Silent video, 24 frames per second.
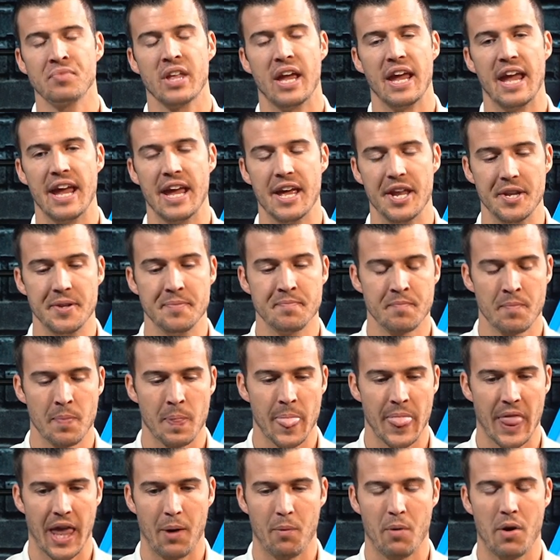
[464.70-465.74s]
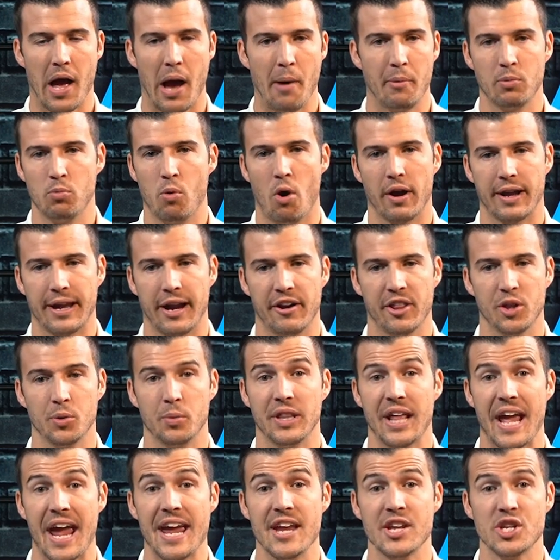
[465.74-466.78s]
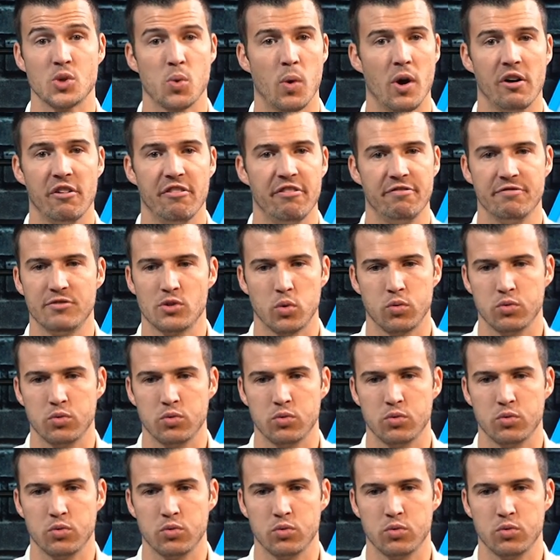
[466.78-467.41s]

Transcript: And we, I would walk out of there with 8, 12,